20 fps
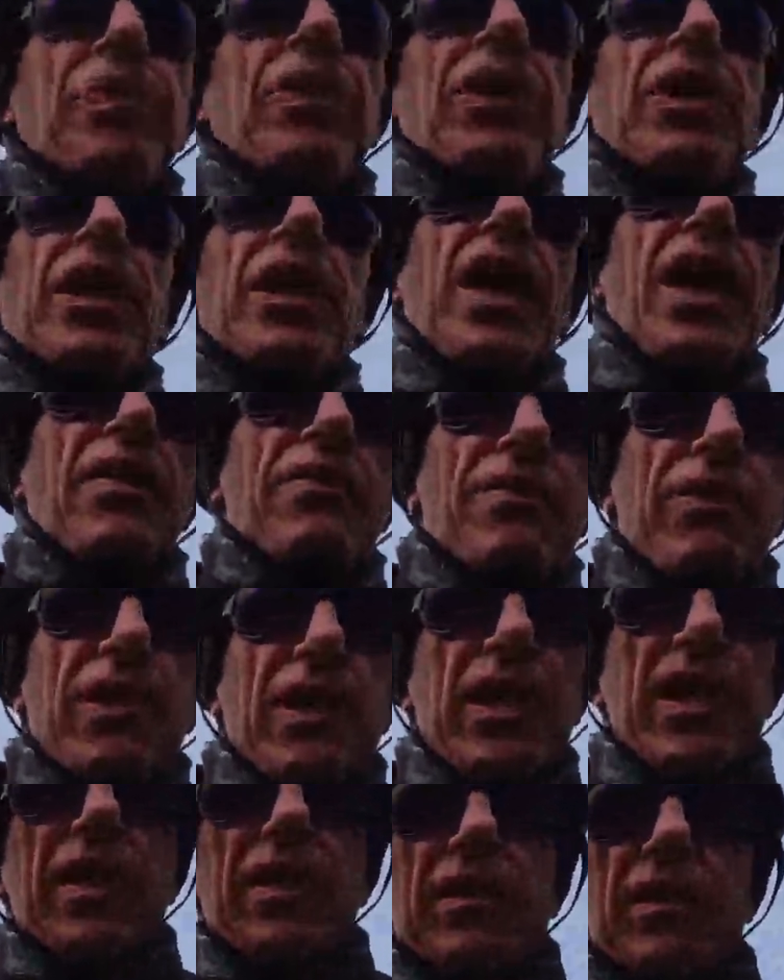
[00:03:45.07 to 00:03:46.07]
you're going to have for
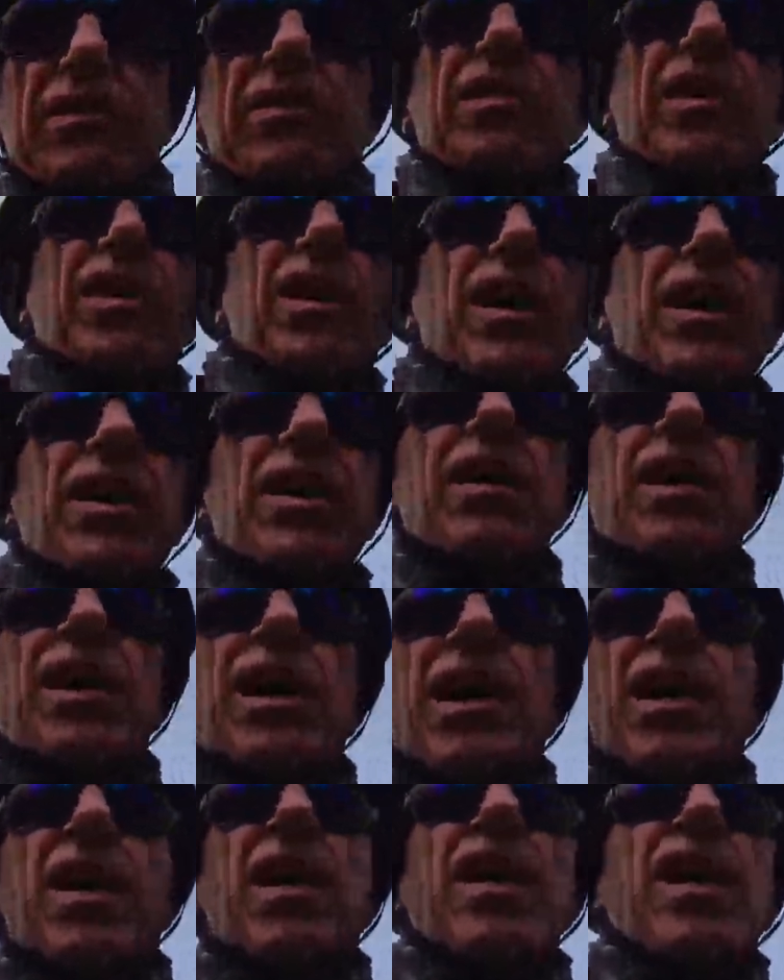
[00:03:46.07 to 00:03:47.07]
years
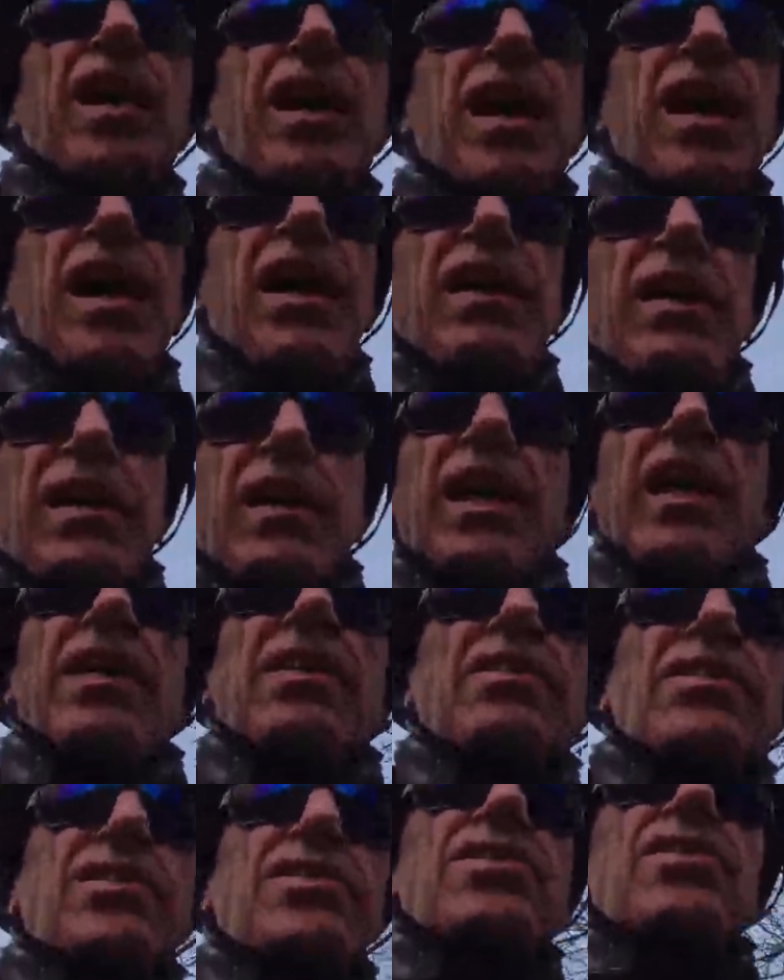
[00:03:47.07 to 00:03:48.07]
and
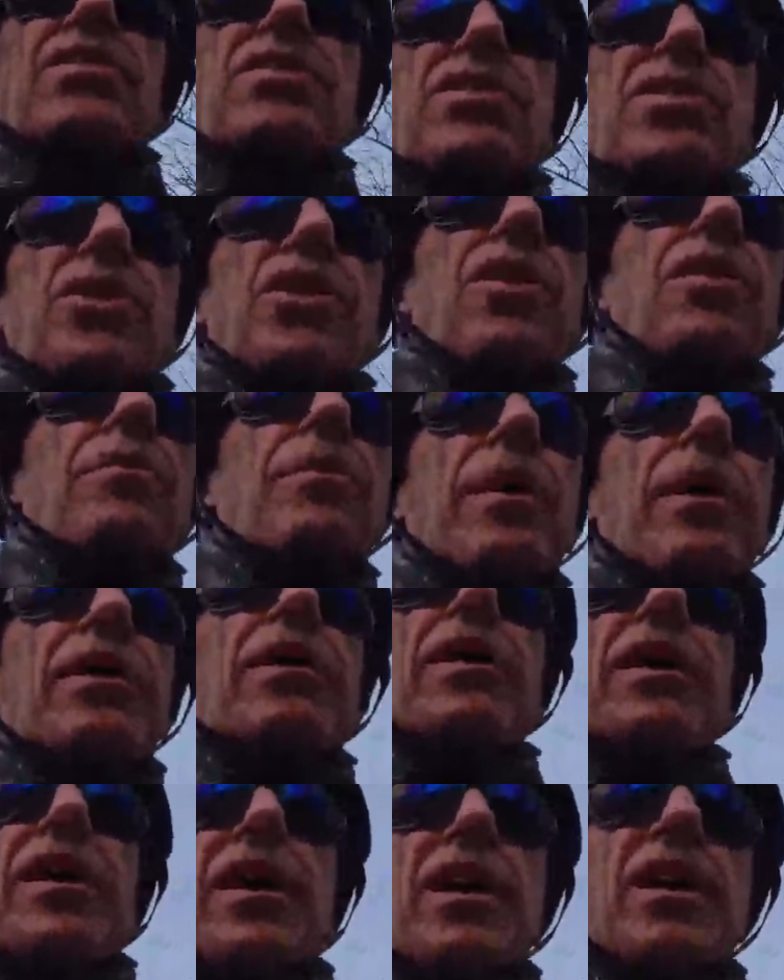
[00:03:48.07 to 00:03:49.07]
enhances your
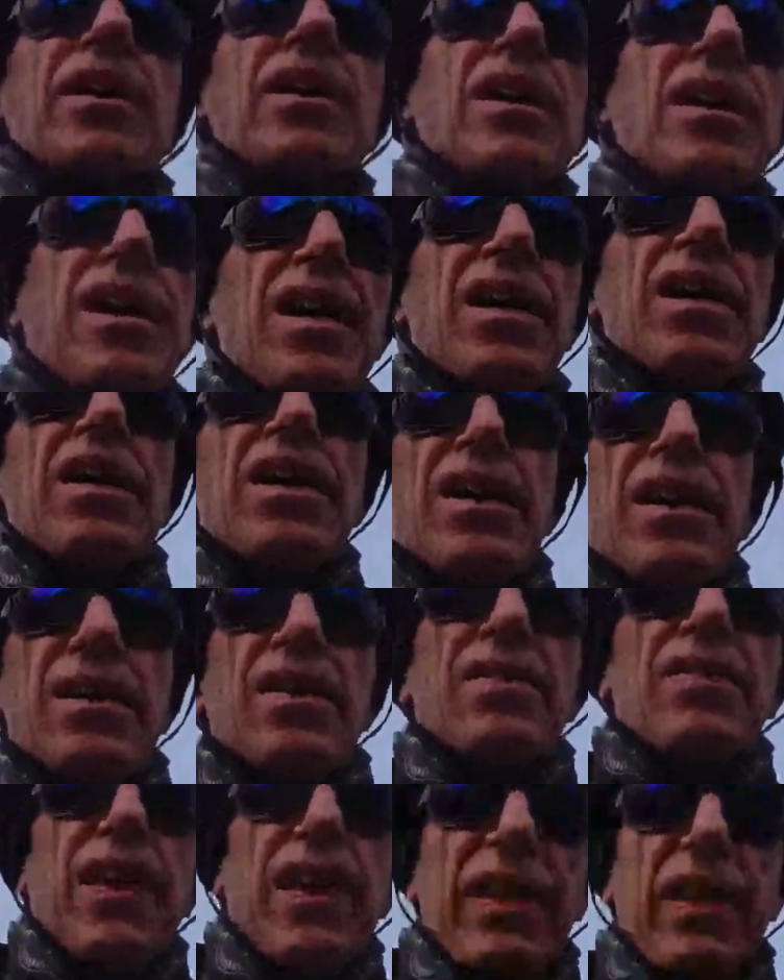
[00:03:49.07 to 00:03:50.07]
enjoyment
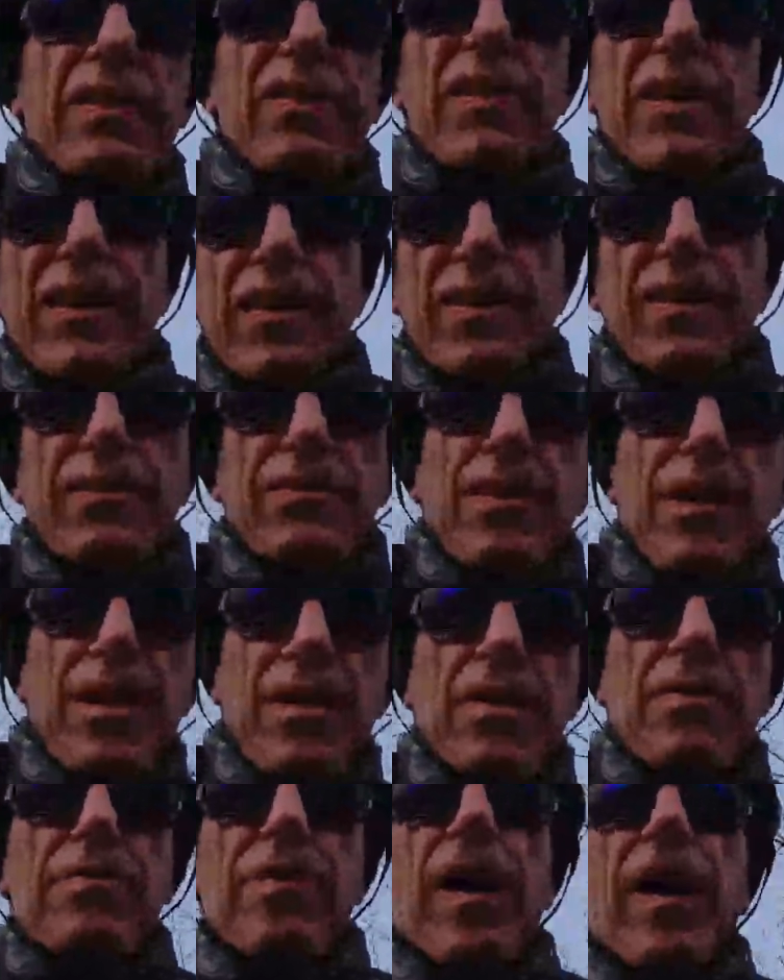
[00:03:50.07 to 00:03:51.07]
of anything
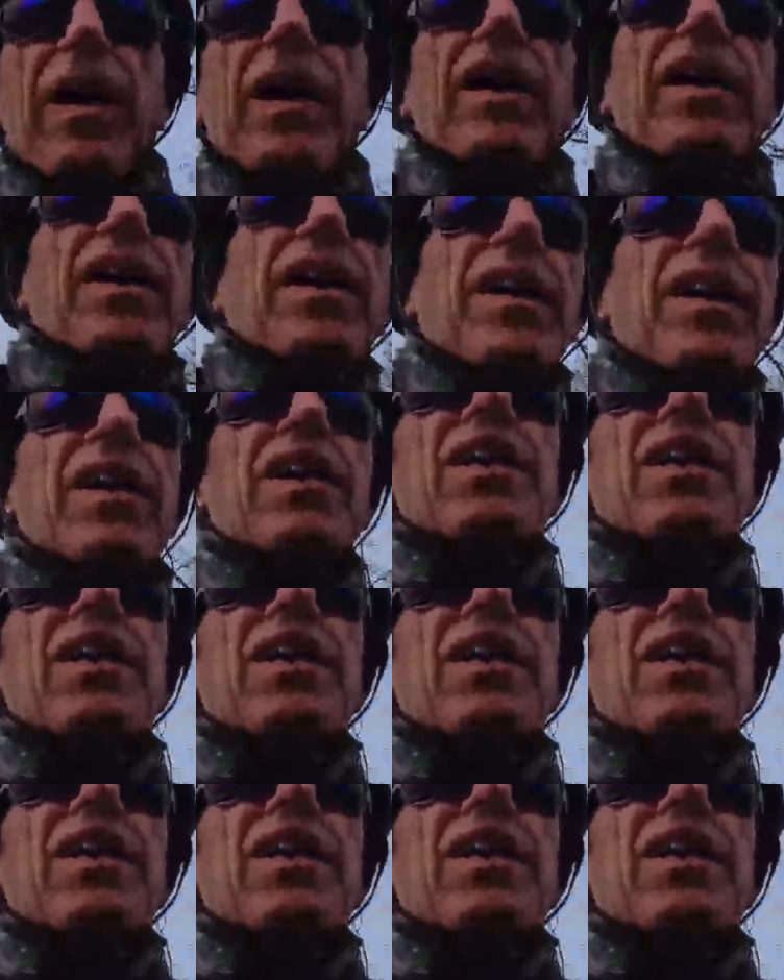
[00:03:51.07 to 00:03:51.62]
you buy,